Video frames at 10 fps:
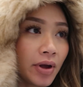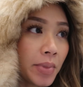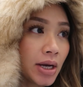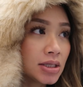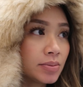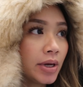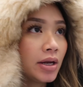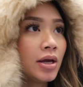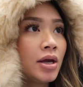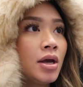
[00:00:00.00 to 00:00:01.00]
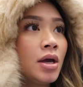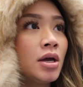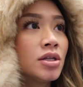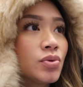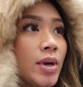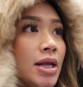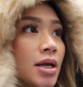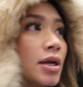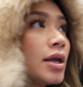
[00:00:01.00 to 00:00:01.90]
5 minutes, but it's raining